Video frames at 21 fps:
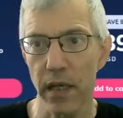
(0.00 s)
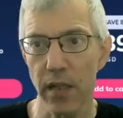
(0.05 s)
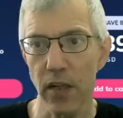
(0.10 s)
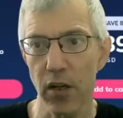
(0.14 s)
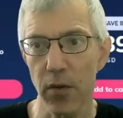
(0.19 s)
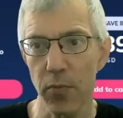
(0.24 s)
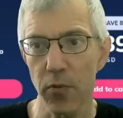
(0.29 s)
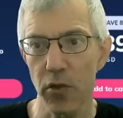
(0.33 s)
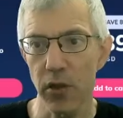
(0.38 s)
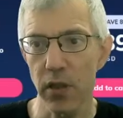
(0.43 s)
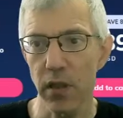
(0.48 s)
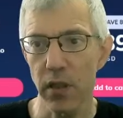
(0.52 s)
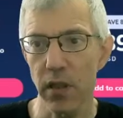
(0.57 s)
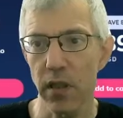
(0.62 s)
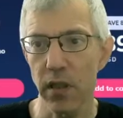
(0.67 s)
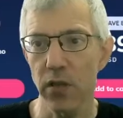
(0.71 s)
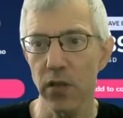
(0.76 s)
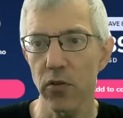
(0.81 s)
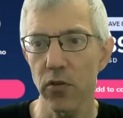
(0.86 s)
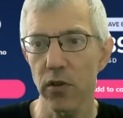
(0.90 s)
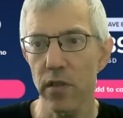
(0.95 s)
Another option,
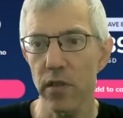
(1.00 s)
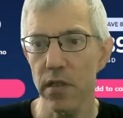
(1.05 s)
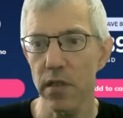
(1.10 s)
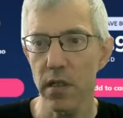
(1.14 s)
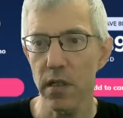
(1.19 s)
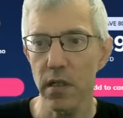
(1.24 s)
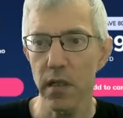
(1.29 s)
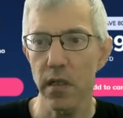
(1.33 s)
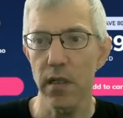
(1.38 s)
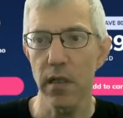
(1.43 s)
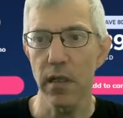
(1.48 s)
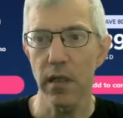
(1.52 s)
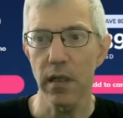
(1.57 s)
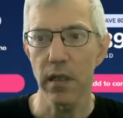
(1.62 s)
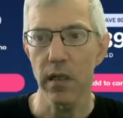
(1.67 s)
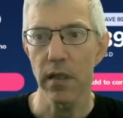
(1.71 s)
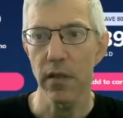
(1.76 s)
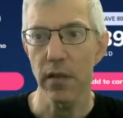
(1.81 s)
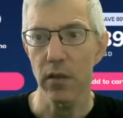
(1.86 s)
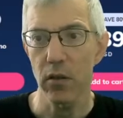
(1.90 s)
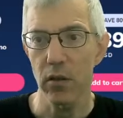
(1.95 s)
here you can see
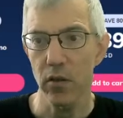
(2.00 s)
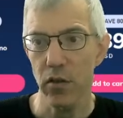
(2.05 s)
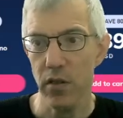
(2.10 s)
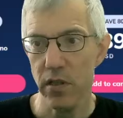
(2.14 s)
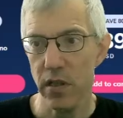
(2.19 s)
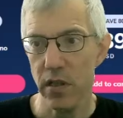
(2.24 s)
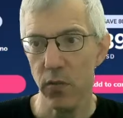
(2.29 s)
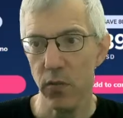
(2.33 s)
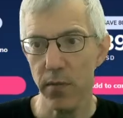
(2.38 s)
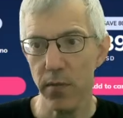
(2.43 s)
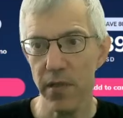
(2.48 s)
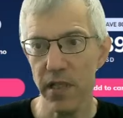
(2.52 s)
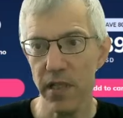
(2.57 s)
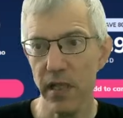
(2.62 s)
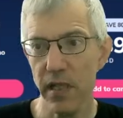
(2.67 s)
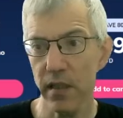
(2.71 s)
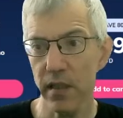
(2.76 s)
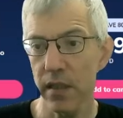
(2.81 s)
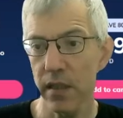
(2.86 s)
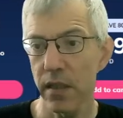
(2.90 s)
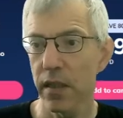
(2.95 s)
another hosting
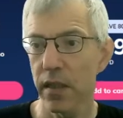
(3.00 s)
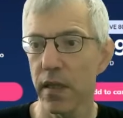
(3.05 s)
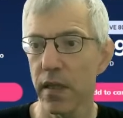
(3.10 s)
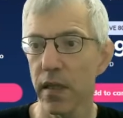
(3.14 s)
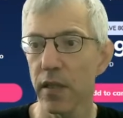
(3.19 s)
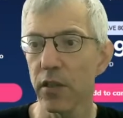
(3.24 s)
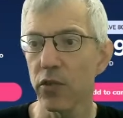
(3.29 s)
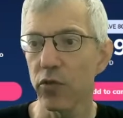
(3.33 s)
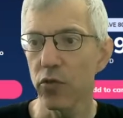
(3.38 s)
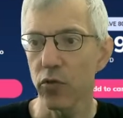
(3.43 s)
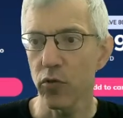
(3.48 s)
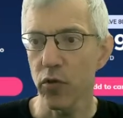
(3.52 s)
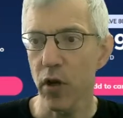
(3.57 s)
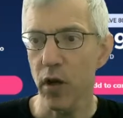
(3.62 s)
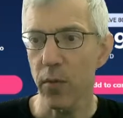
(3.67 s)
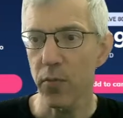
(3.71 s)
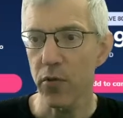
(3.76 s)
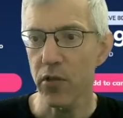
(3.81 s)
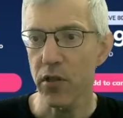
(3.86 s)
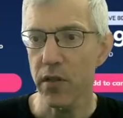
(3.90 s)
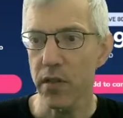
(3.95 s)
website, two
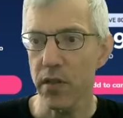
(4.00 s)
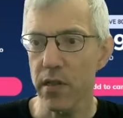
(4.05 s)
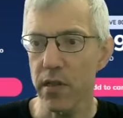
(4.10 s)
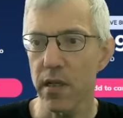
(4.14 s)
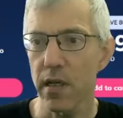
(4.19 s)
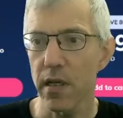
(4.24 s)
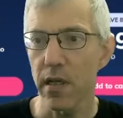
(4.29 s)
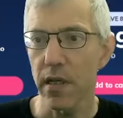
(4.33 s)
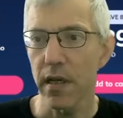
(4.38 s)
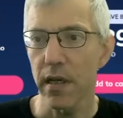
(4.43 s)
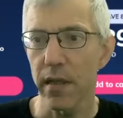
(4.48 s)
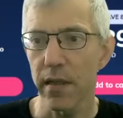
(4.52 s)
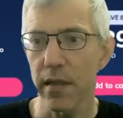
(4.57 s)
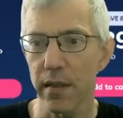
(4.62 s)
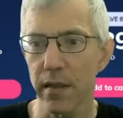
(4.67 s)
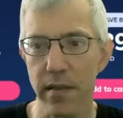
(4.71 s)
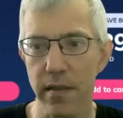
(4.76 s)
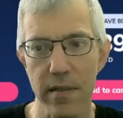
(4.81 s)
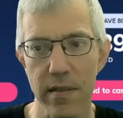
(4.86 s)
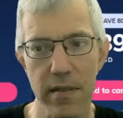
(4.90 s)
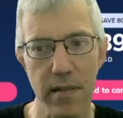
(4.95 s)
options,
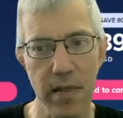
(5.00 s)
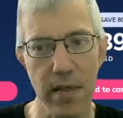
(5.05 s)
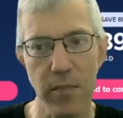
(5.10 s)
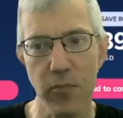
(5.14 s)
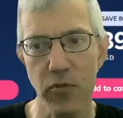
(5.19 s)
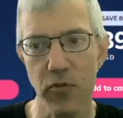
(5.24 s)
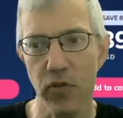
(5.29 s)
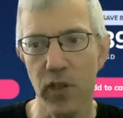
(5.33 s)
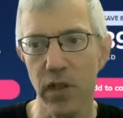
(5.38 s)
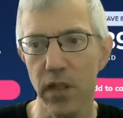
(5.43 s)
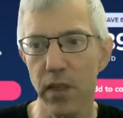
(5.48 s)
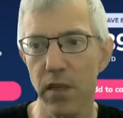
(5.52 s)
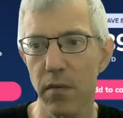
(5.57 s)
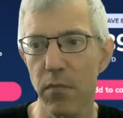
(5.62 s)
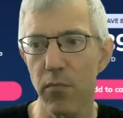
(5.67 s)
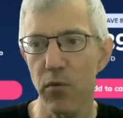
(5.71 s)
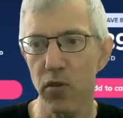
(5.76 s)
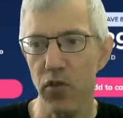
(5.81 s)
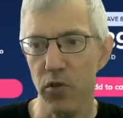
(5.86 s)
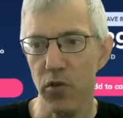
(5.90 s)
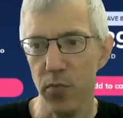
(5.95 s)
and same trick,
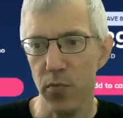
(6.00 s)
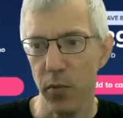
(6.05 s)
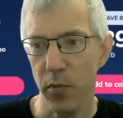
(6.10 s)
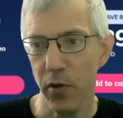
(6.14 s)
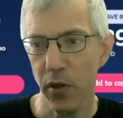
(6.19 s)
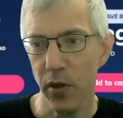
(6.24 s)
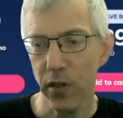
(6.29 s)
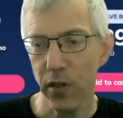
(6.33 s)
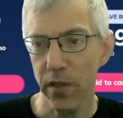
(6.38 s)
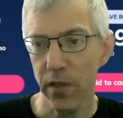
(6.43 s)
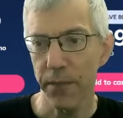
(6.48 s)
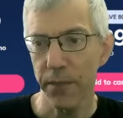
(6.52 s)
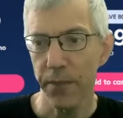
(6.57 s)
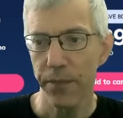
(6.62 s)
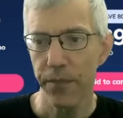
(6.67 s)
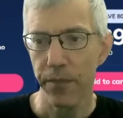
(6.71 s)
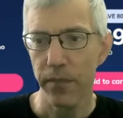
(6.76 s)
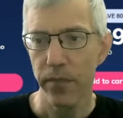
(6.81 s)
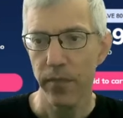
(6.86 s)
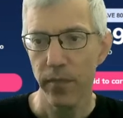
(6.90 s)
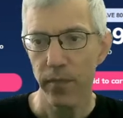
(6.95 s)
most popular,
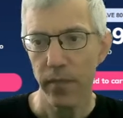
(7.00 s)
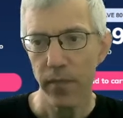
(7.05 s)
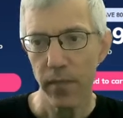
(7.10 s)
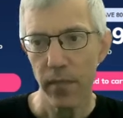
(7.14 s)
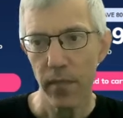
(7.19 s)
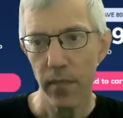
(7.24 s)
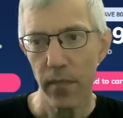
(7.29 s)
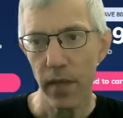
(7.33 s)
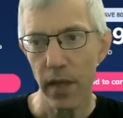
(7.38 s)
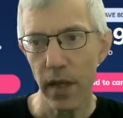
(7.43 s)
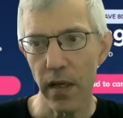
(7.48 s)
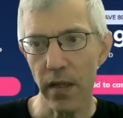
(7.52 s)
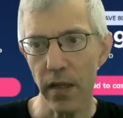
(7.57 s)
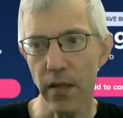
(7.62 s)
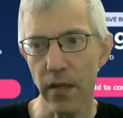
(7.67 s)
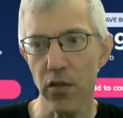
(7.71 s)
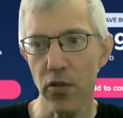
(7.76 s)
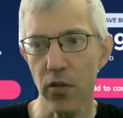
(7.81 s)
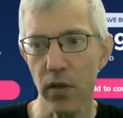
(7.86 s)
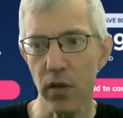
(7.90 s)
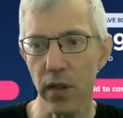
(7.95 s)

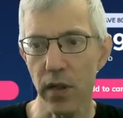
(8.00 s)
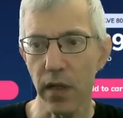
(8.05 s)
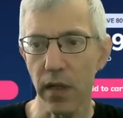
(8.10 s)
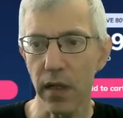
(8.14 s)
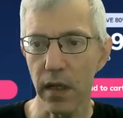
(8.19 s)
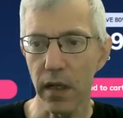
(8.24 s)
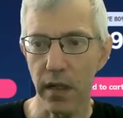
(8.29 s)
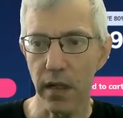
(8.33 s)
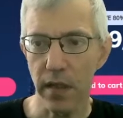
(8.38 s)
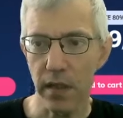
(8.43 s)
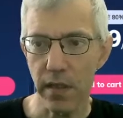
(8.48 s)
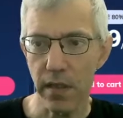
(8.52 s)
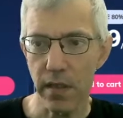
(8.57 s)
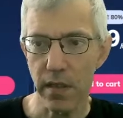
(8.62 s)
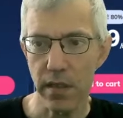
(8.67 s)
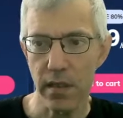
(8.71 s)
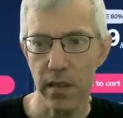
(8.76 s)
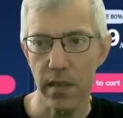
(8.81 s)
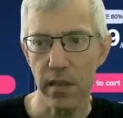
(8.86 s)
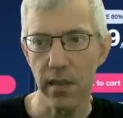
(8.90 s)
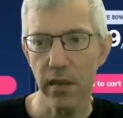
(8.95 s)
and you can
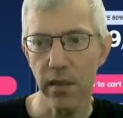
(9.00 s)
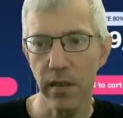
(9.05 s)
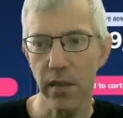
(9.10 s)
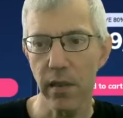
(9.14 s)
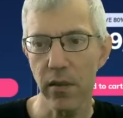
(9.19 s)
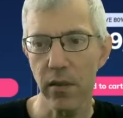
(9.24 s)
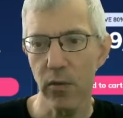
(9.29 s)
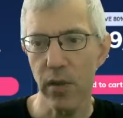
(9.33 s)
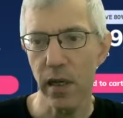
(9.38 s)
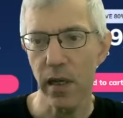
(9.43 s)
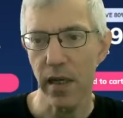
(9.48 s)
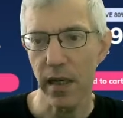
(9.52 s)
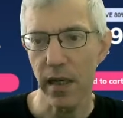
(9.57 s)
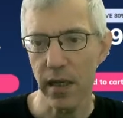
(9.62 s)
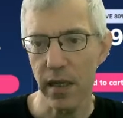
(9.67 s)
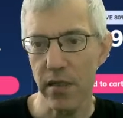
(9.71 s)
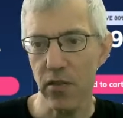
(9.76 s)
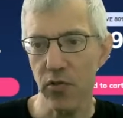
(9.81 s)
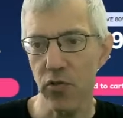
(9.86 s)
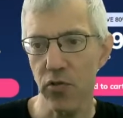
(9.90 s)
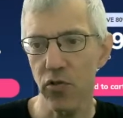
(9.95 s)
clearly see that they would like
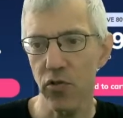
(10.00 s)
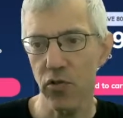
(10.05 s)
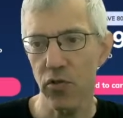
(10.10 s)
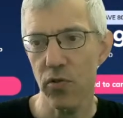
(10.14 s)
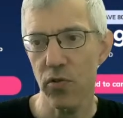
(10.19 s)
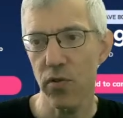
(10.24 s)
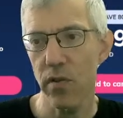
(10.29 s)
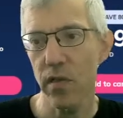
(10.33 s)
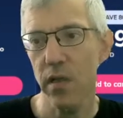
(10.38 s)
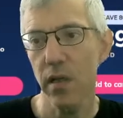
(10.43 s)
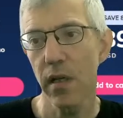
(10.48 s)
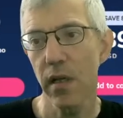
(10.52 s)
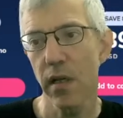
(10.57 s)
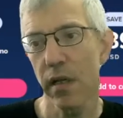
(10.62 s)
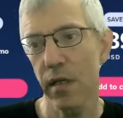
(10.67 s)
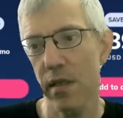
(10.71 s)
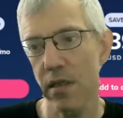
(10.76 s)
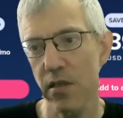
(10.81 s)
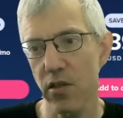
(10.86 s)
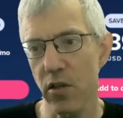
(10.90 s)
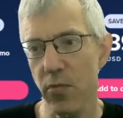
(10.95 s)
us to choose
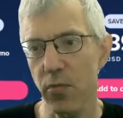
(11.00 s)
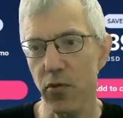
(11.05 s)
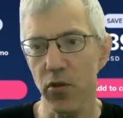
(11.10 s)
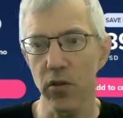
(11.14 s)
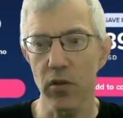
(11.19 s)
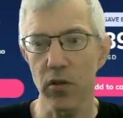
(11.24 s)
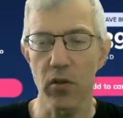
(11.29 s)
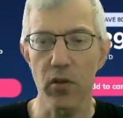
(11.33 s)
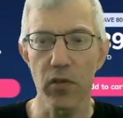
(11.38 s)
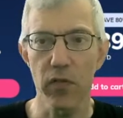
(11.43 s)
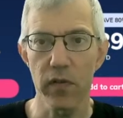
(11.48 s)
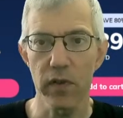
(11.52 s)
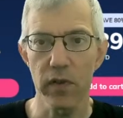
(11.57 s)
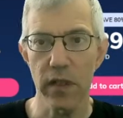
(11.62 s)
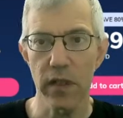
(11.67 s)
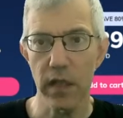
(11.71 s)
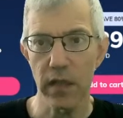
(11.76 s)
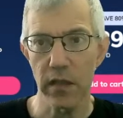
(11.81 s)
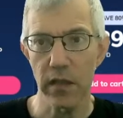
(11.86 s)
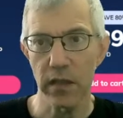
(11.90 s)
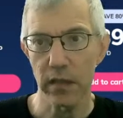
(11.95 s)
this option over
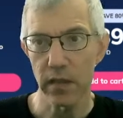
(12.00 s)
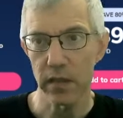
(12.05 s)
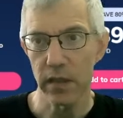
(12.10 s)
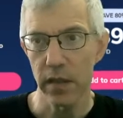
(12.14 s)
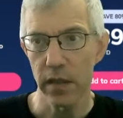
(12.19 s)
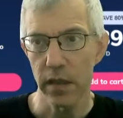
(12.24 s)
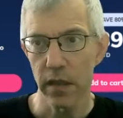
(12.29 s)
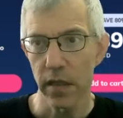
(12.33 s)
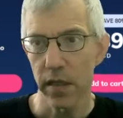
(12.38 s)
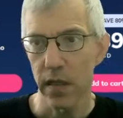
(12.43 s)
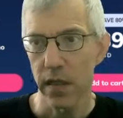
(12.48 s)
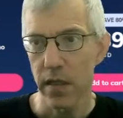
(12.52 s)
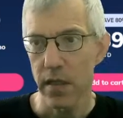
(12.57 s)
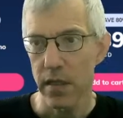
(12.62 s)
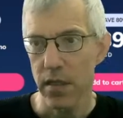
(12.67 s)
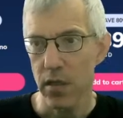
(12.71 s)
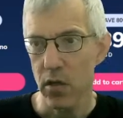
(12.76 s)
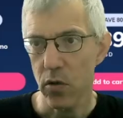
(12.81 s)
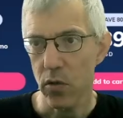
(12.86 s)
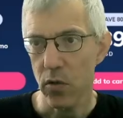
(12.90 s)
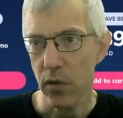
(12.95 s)
the other.
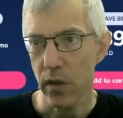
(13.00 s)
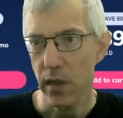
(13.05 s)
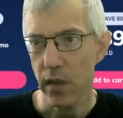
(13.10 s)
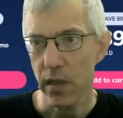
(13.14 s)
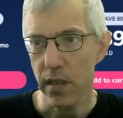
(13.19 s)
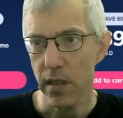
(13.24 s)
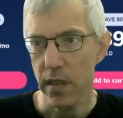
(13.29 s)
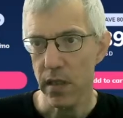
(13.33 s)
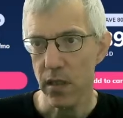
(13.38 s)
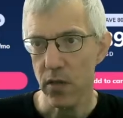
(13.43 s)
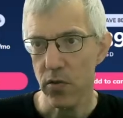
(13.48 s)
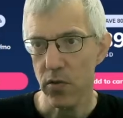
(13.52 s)
So let's